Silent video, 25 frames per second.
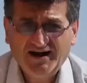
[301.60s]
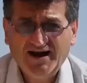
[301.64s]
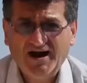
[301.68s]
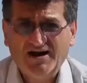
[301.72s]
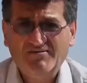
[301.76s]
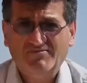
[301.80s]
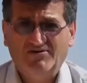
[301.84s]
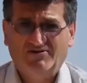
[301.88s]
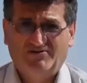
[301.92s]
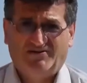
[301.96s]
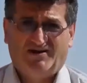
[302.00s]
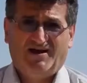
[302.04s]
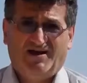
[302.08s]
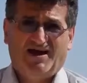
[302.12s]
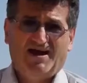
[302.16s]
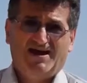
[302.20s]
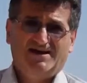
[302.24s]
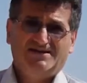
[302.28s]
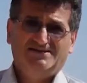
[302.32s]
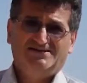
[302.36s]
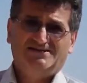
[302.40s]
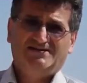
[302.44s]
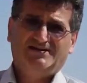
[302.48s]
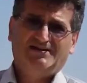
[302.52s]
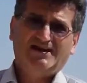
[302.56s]
Come on,
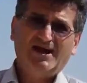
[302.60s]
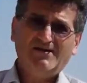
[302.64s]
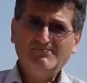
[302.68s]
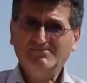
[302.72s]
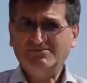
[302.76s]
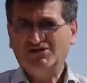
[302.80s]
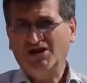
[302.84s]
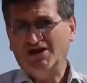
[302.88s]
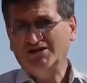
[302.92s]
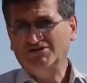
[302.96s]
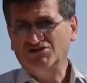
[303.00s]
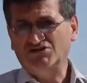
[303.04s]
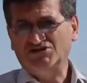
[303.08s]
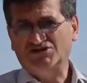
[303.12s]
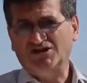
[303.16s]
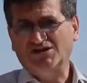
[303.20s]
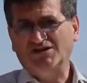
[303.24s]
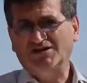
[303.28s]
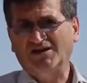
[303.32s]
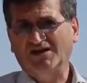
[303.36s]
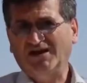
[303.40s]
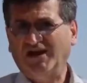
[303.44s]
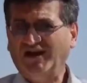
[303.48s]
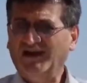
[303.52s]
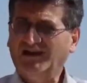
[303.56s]
guys. Come down to
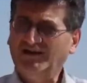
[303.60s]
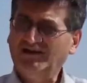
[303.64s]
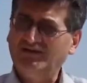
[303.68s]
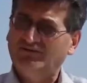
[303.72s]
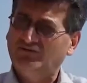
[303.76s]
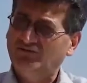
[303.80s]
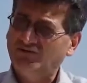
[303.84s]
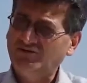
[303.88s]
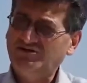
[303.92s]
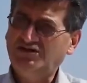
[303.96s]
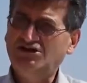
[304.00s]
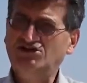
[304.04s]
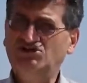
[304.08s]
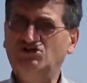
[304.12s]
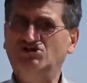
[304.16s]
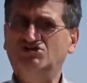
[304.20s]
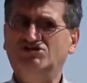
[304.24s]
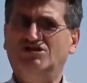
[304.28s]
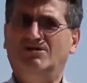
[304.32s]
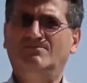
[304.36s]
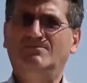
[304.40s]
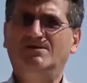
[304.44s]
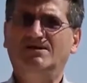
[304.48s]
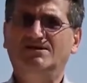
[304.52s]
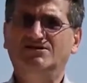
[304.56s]
Sydney and we'll teach you
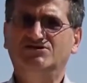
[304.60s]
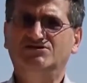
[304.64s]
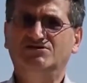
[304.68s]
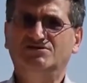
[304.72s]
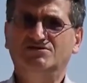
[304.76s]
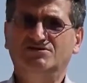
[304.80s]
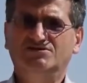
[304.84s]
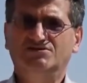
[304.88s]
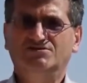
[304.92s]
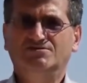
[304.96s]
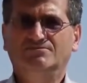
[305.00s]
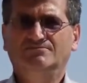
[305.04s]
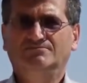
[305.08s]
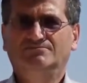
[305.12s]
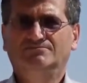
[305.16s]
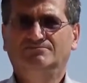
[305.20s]
some lessons.